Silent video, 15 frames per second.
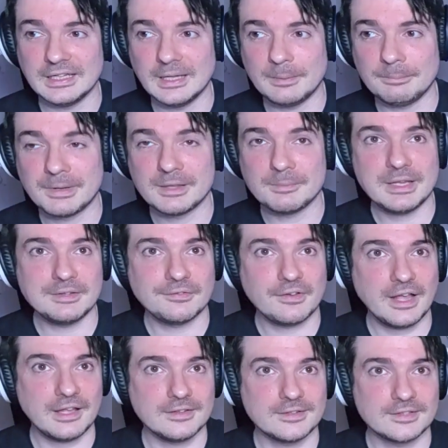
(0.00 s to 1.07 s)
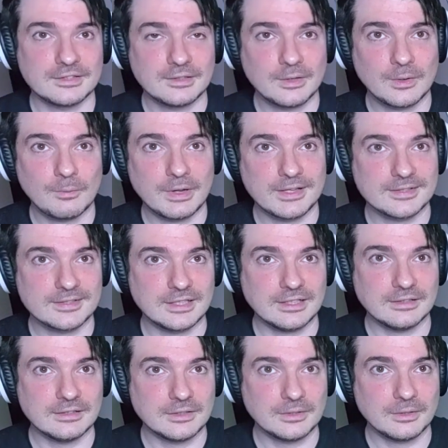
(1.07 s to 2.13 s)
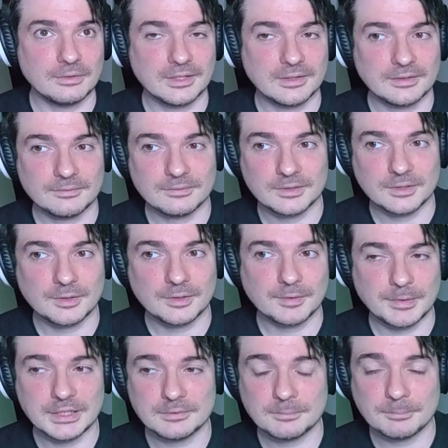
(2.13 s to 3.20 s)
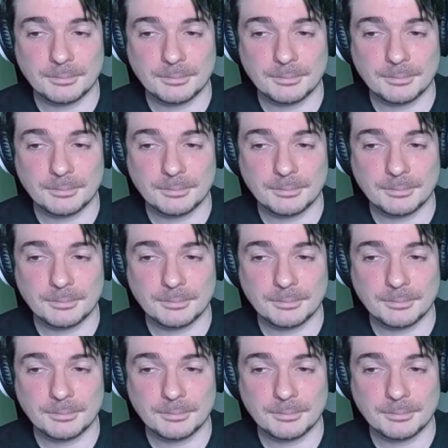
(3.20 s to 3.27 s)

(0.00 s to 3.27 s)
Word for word: BAND-MAID fans want to see. You know what I mean?